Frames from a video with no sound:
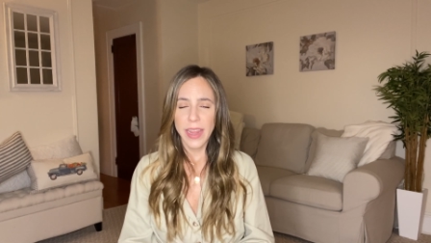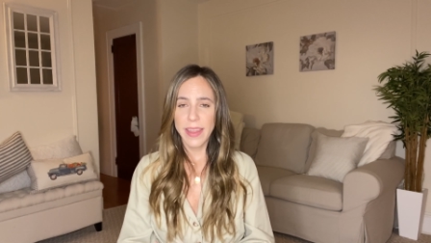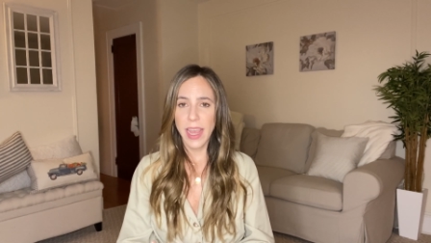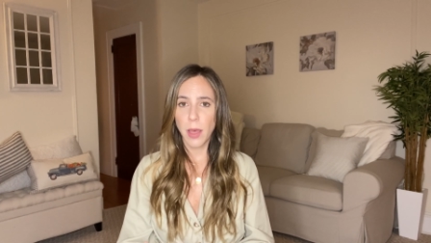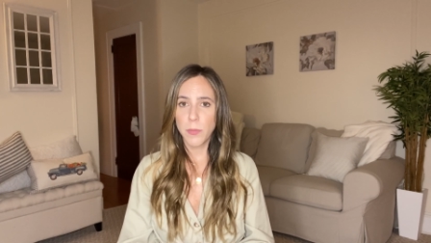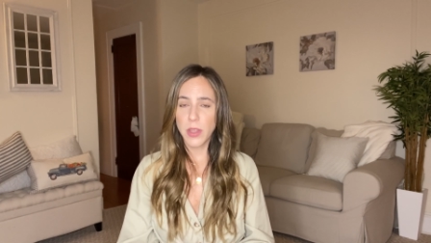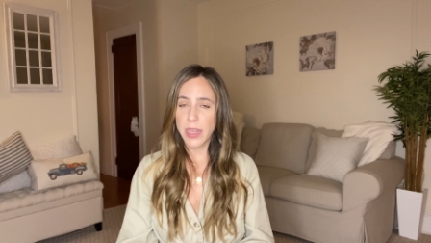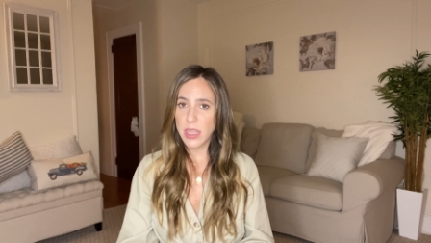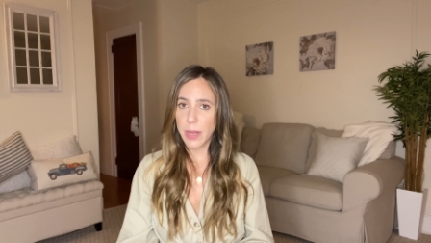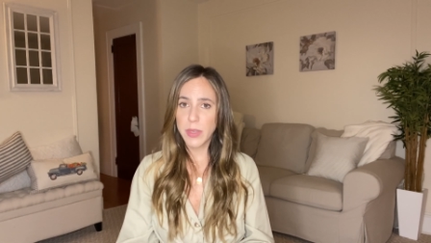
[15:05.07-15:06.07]
They help,
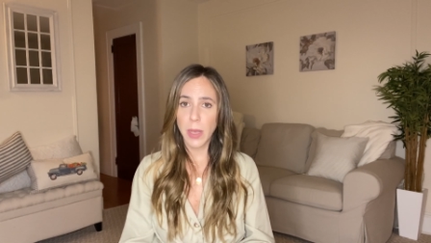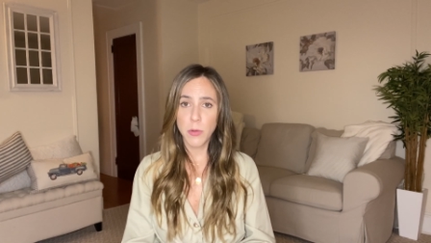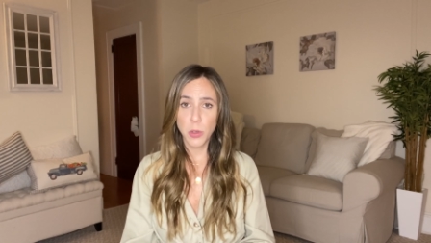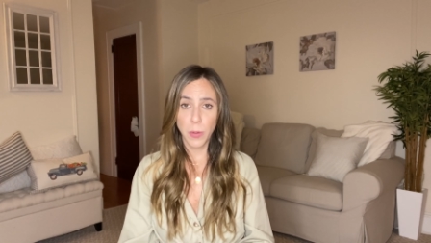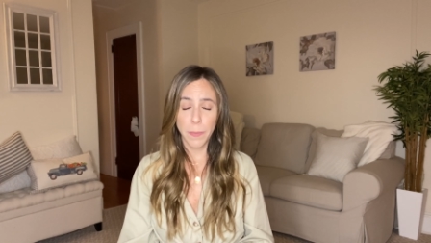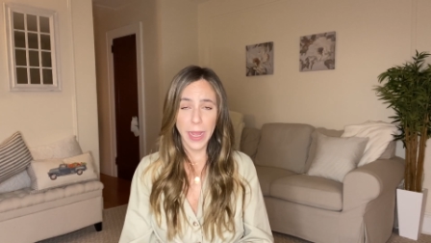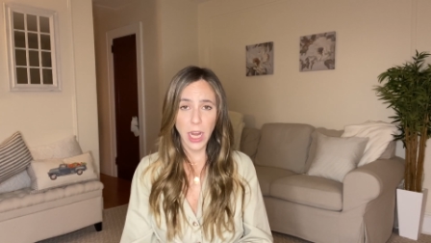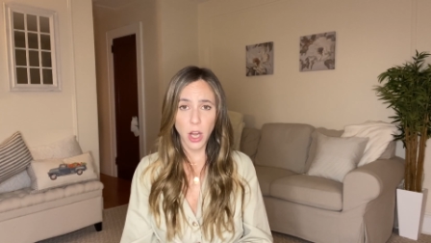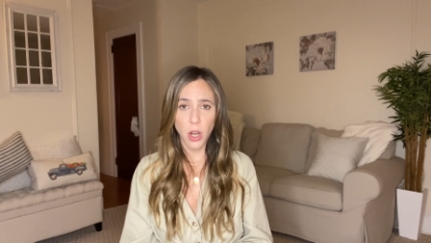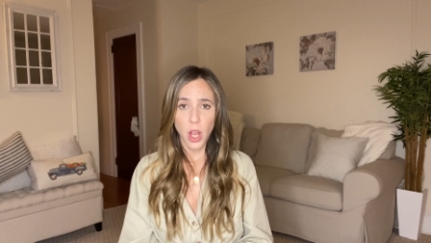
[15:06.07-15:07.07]
enzymes help to
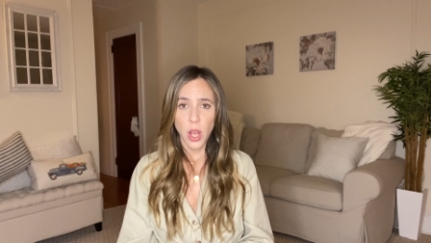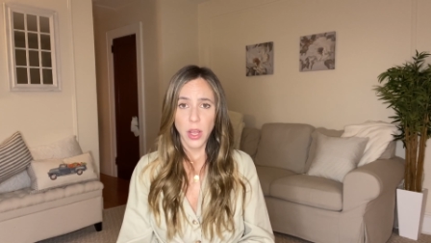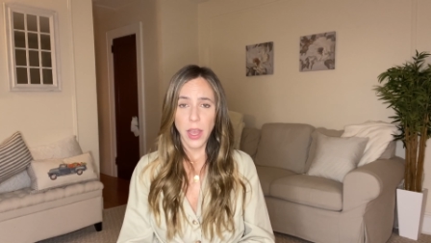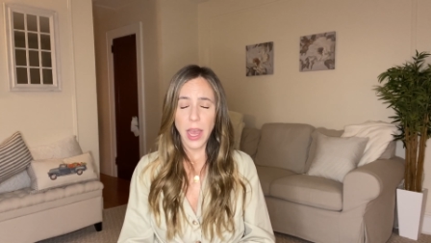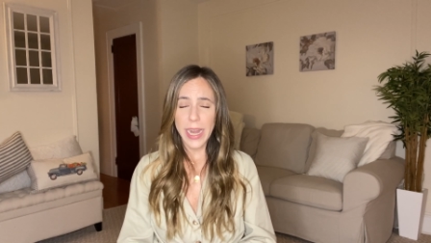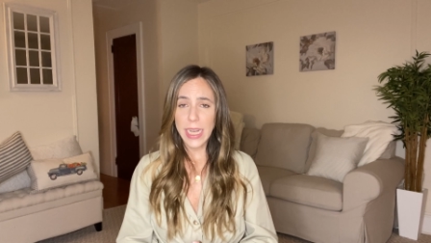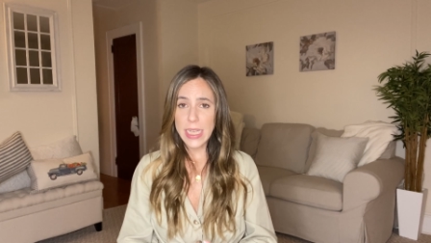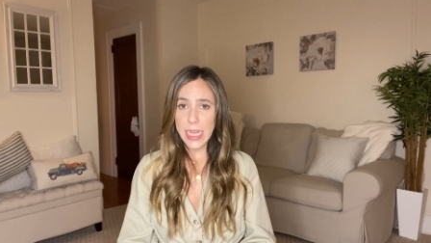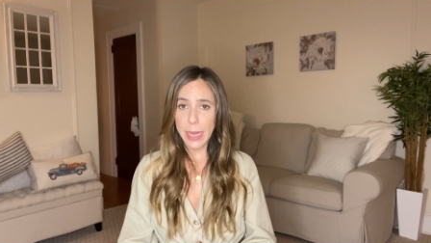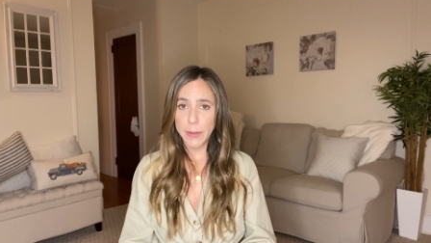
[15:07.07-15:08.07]
repair any
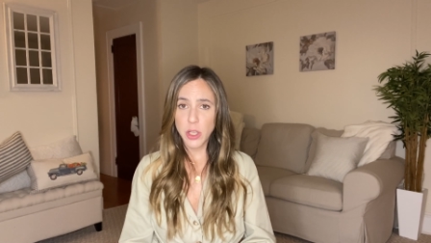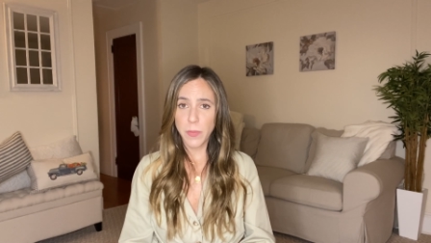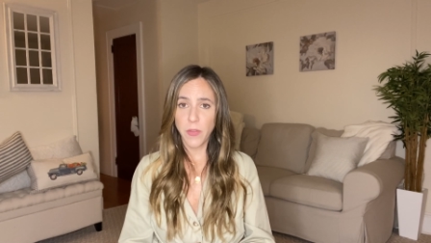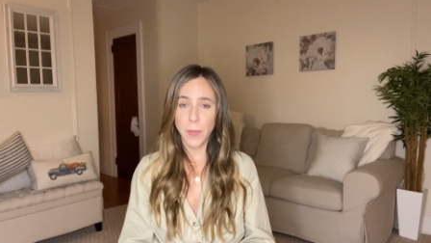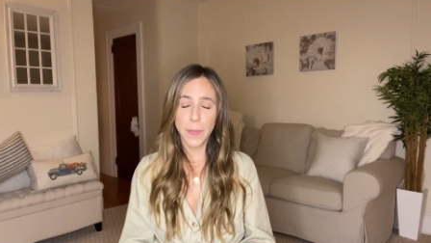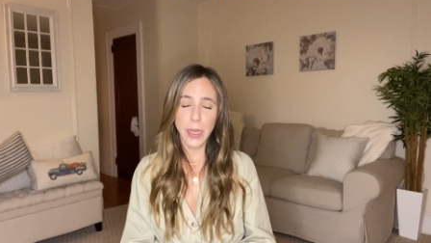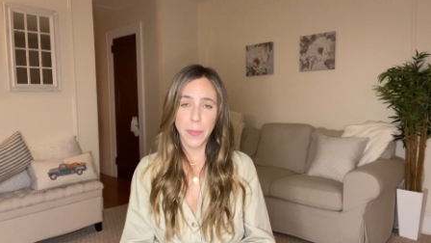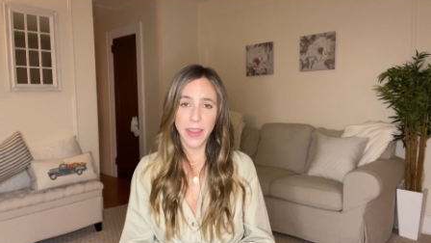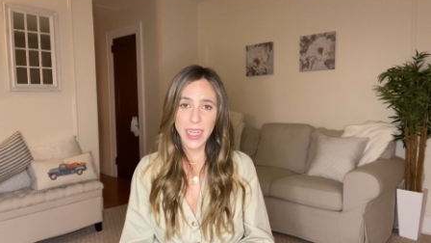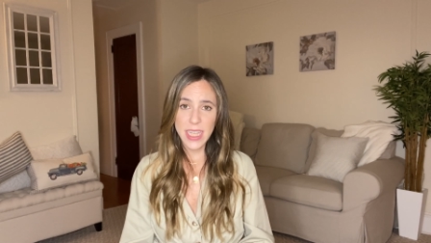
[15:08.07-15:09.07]
damage from a
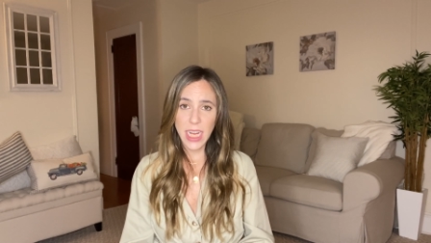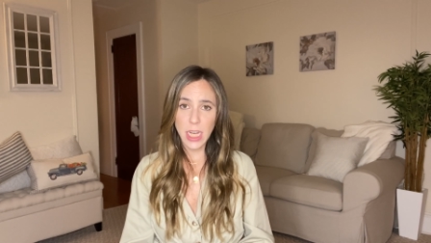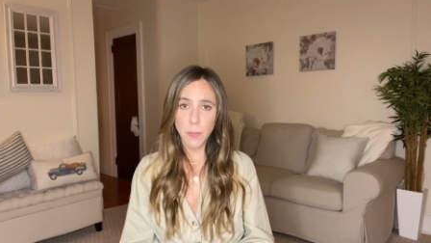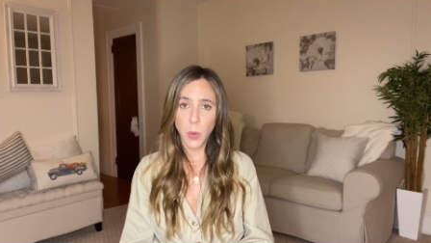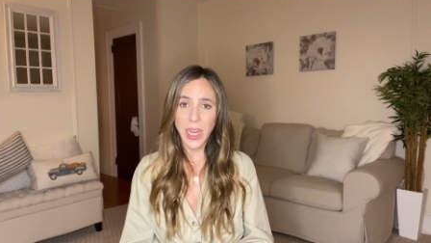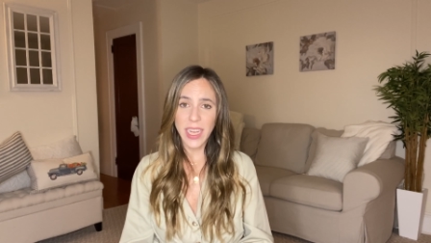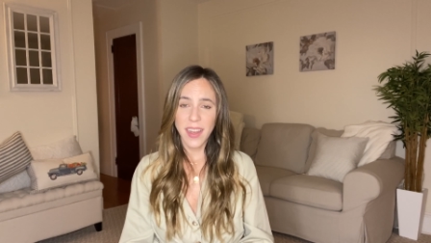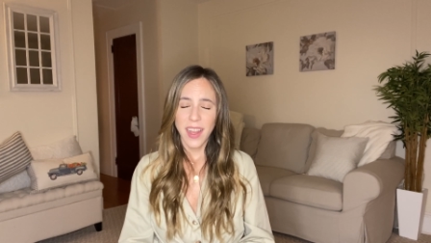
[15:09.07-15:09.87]
metabolic standpoint